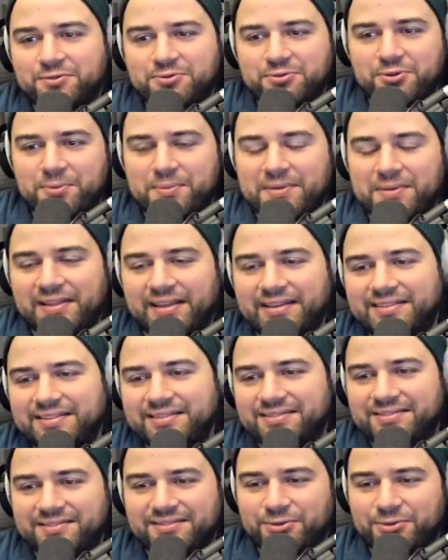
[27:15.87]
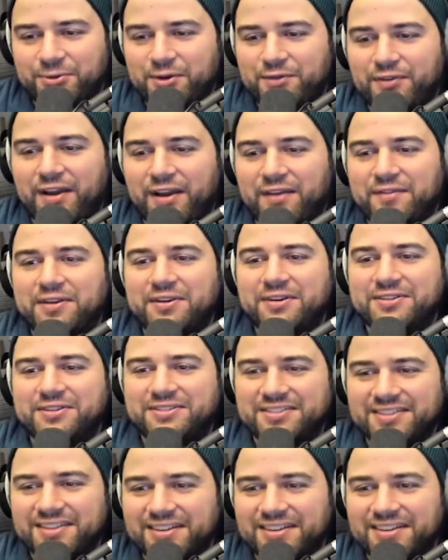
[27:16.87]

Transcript: which would have been like 25 years.